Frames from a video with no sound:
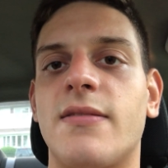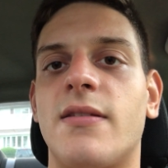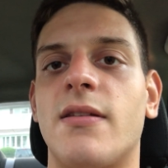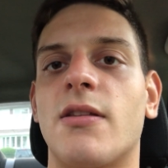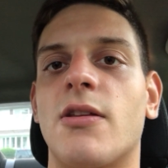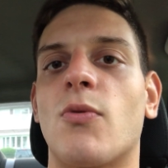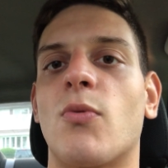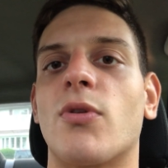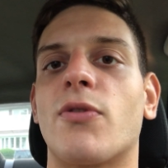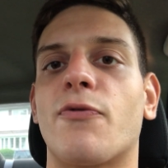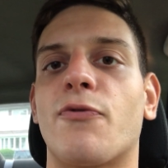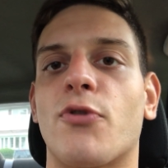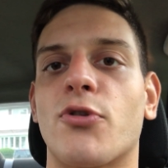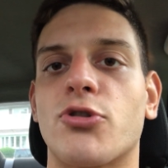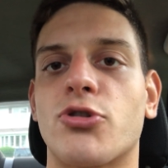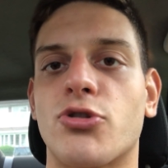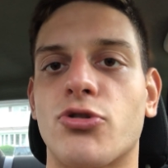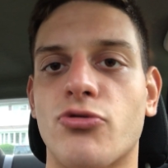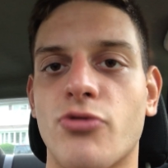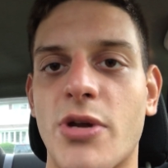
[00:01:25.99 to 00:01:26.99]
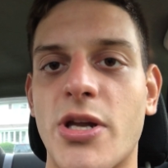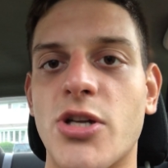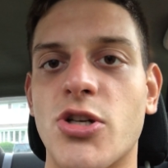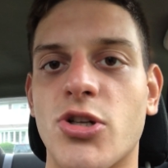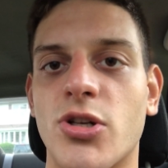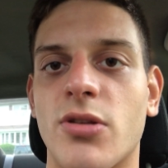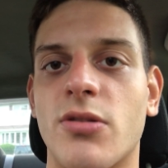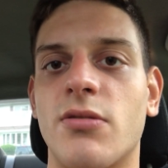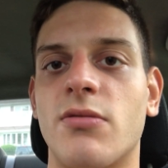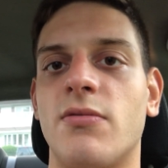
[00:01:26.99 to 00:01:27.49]
dealing with
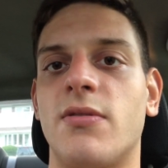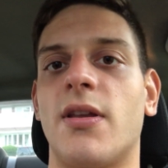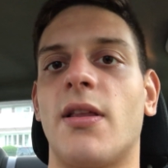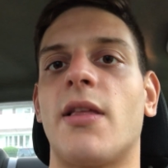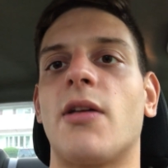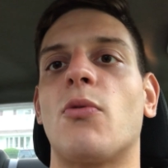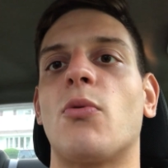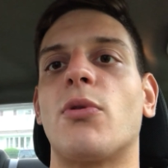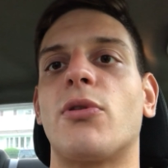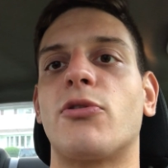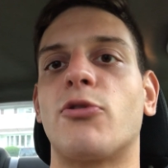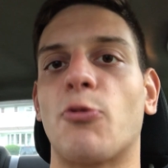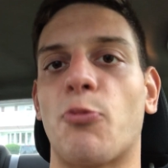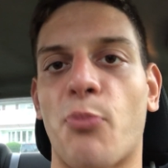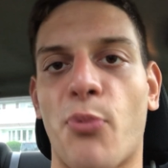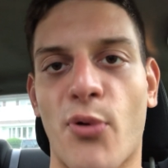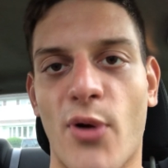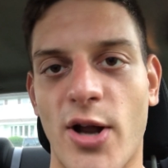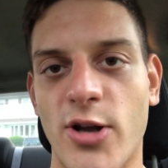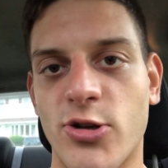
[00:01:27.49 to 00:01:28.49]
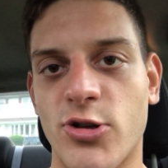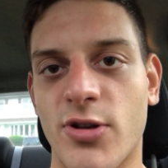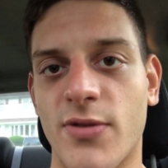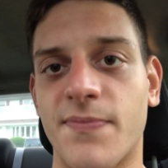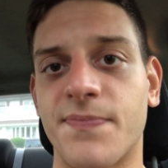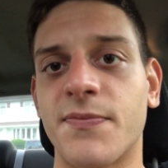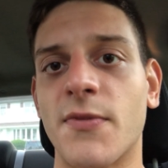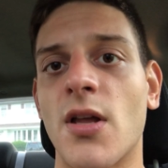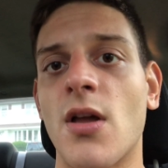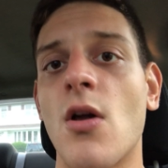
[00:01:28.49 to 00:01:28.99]
frustration, dealing with depression